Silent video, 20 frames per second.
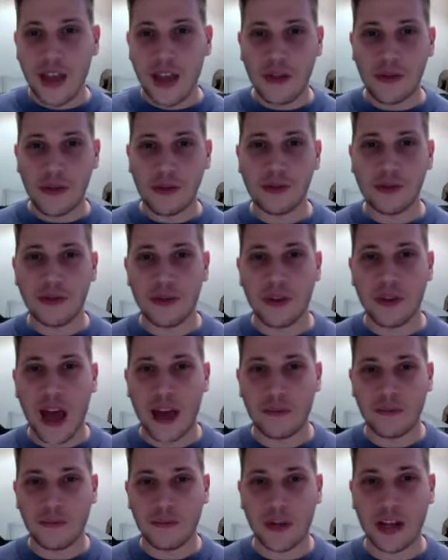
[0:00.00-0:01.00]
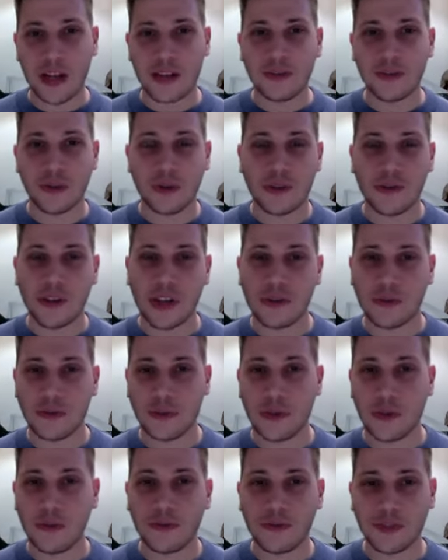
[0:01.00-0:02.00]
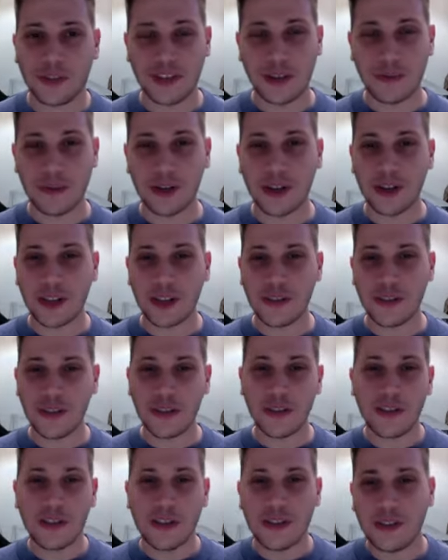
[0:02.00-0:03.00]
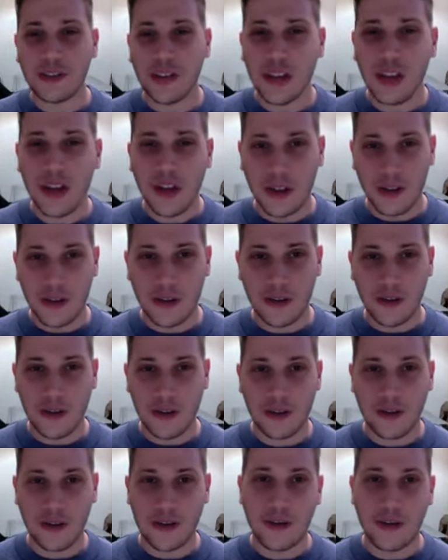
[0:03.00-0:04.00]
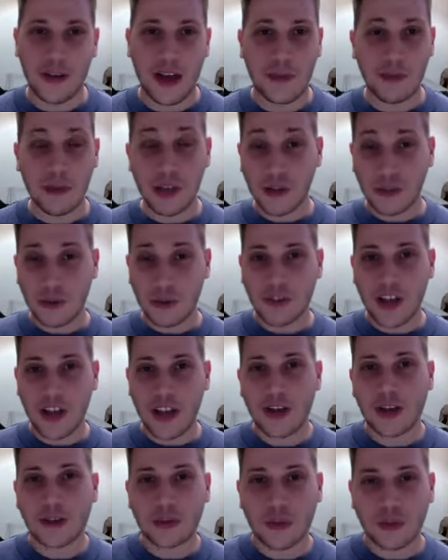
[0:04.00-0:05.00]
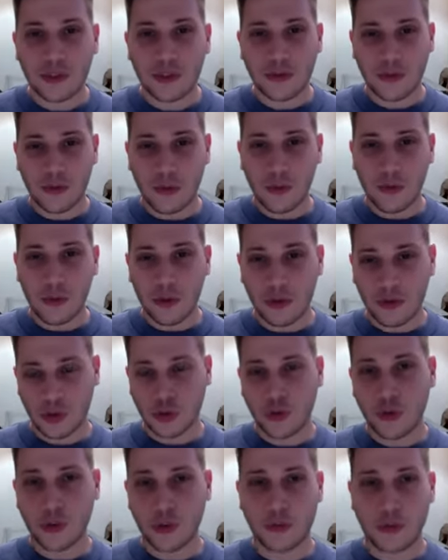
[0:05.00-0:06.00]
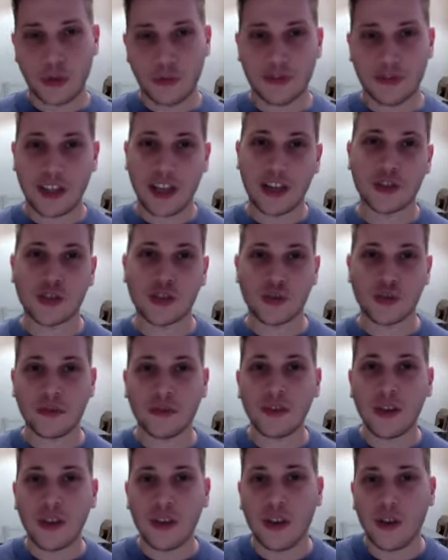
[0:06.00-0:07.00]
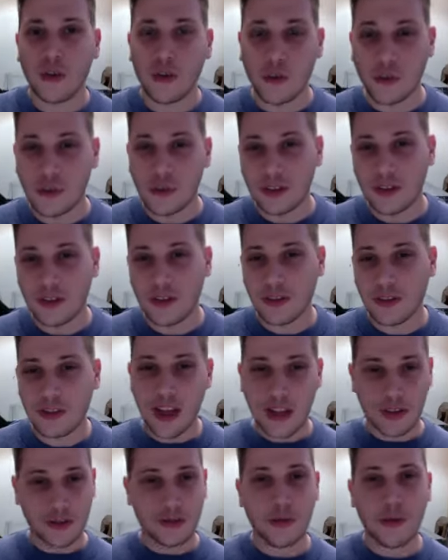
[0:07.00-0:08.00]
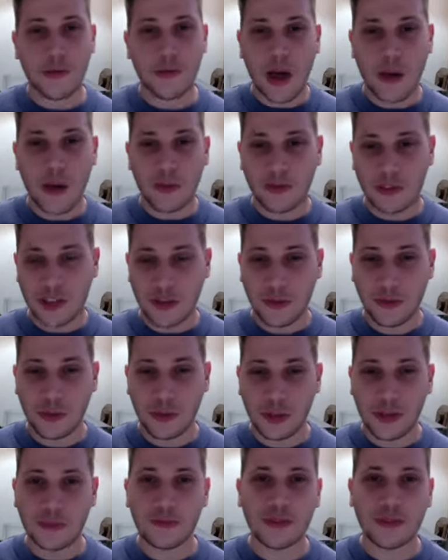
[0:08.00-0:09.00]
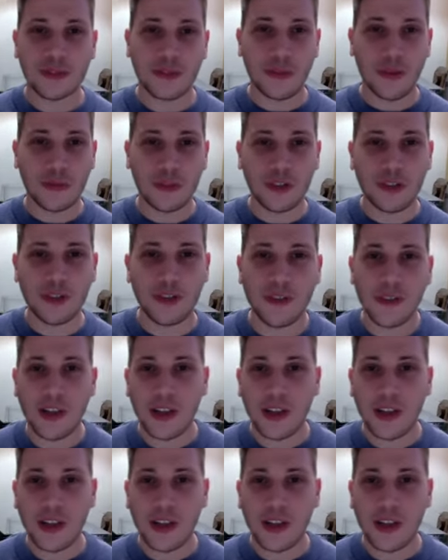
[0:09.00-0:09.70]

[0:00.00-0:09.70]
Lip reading: Hello, I'm Balint Horvat from Cinemira Kid. I'm here with directors from our short film section who will tell you about their films a bit.